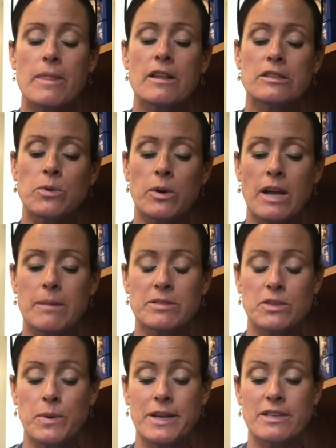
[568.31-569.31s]
The doorknob
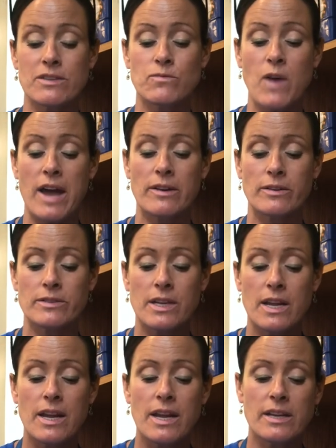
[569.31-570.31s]
squeaked and rattled.
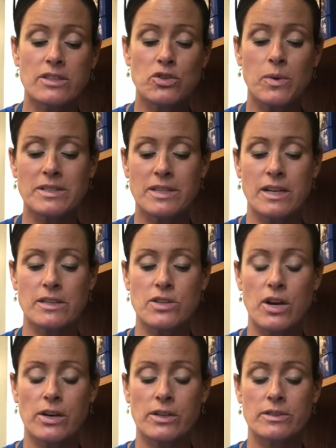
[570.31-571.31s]
It twisted and
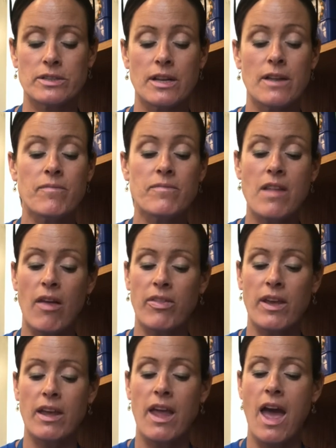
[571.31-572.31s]
turned.
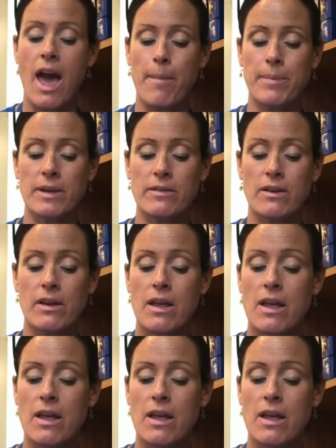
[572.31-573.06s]
Nothing happened.